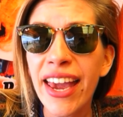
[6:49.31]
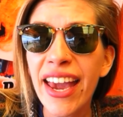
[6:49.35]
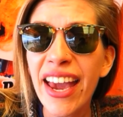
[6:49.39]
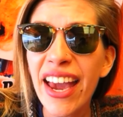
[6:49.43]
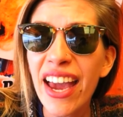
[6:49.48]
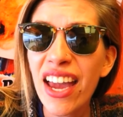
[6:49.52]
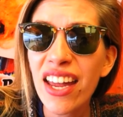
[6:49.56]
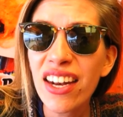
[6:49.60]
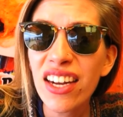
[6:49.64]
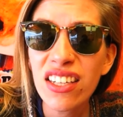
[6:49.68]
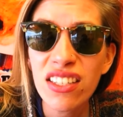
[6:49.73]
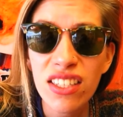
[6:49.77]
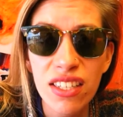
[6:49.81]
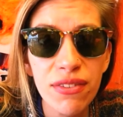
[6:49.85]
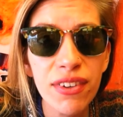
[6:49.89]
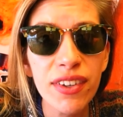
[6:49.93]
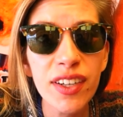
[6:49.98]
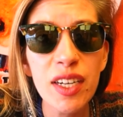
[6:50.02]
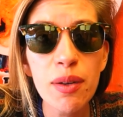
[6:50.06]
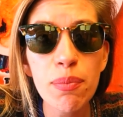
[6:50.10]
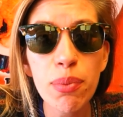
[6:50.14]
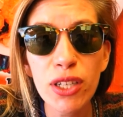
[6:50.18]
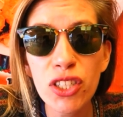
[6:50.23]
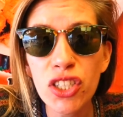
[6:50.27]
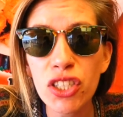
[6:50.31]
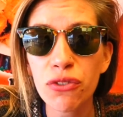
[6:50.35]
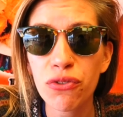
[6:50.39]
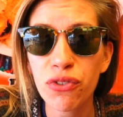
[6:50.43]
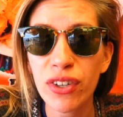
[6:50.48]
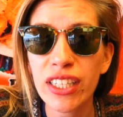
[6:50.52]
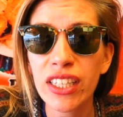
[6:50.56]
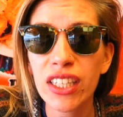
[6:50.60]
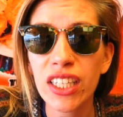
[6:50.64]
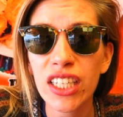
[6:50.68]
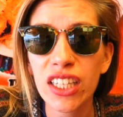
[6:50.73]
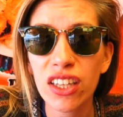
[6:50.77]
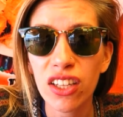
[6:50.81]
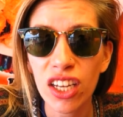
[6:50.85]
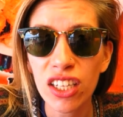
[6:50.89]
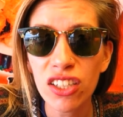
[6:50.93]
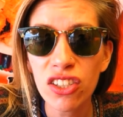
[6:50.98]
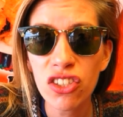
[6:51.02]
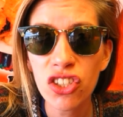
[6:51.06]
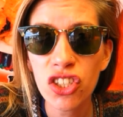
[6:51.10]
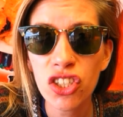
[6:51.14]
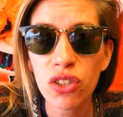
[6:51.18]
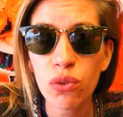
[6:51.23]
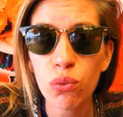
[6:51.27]
And it's a very budget-friendly
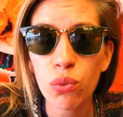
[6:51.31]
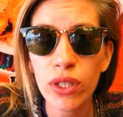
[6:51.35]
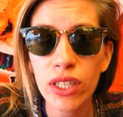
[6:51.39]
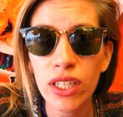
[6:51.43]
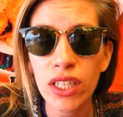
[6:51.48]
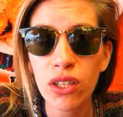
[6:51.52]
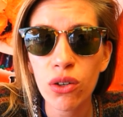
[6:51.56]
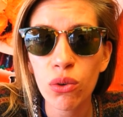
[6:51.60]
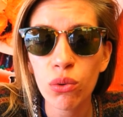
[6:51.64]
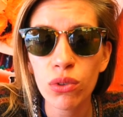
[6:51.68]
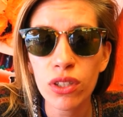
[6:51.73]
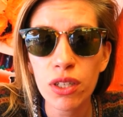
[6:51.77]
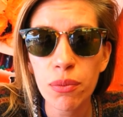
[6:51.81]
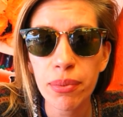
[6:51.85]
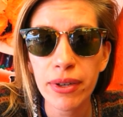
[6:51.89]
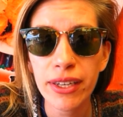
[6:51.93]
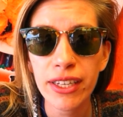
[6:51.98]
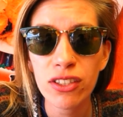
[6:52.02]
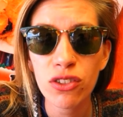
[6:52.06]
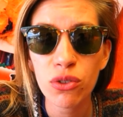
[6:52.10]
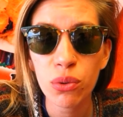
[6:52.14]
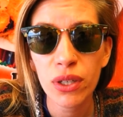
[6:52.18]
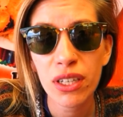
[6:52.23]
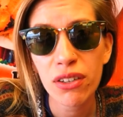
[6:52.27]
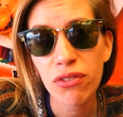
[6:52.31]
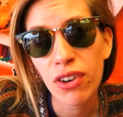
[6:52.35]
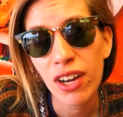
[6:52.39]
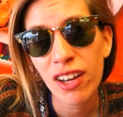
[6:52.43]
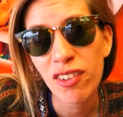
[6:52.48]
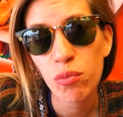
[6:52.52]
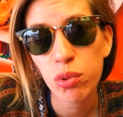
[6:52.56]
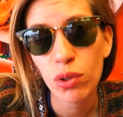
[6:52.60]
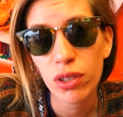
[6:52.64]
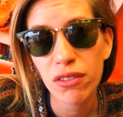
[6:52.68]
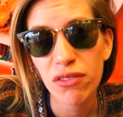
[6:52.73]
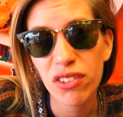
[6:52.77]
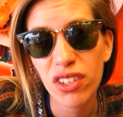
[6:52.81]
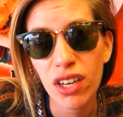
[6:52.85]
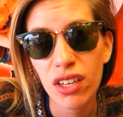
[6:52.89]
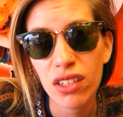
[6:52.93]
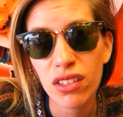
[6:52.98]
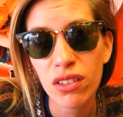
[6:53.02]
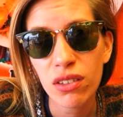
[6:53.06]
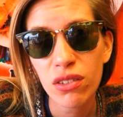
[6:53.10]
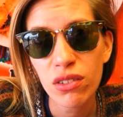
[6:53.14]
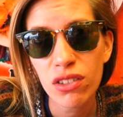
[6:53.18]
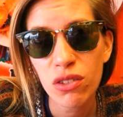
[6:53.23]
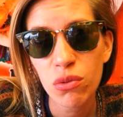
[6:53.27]
lunch. We only paid 25
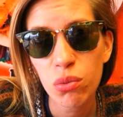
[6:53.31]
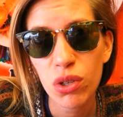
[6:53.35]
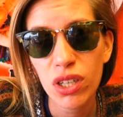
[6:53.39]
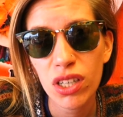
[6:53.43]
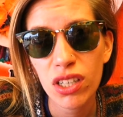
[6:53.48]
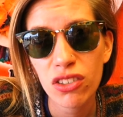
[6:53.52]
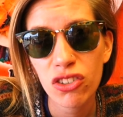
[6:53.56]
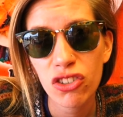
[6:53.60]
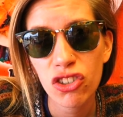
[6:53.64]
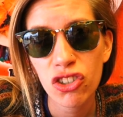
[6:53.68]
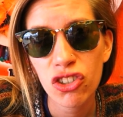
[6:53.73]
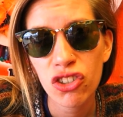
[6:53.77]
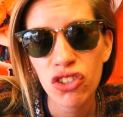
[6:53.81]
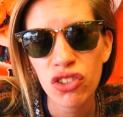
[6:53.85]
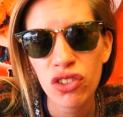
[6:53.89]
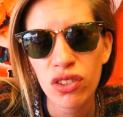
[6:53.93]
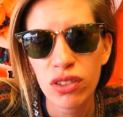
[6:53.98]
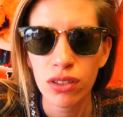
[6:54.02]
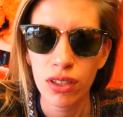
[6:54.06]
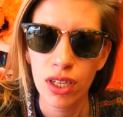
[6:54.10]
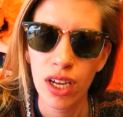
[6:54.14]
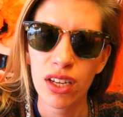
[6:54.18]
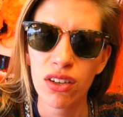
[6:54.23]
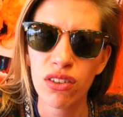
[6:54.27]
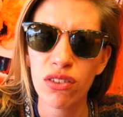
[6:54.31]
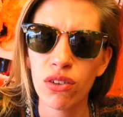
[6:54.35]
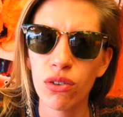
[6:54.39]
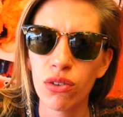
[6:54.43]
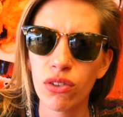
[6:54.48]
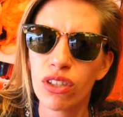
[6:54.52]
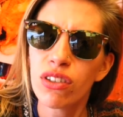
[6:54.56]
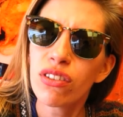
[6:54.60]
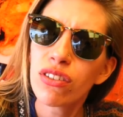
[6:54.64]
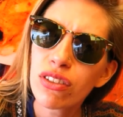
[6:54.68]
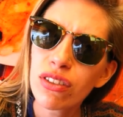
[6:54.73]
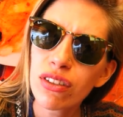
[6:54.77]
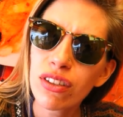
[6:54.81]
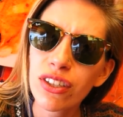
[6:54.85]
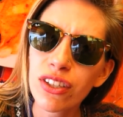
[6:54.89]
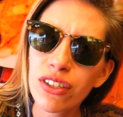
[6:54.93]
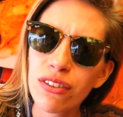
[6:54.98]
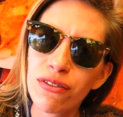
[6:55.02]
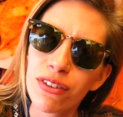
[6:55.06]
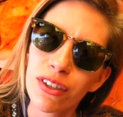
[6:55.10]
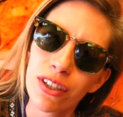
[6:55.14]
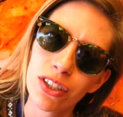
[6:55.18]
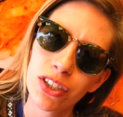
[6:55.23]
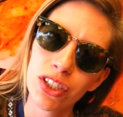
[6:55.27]
bolivianos, which, I don't know, you do the
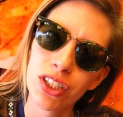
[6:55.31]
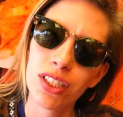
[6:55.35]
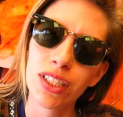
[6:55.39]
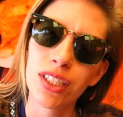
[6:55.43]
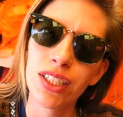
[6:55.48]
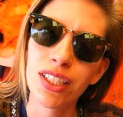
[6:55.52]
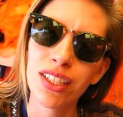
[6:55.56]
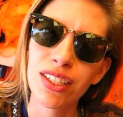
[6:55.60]
conversion. That's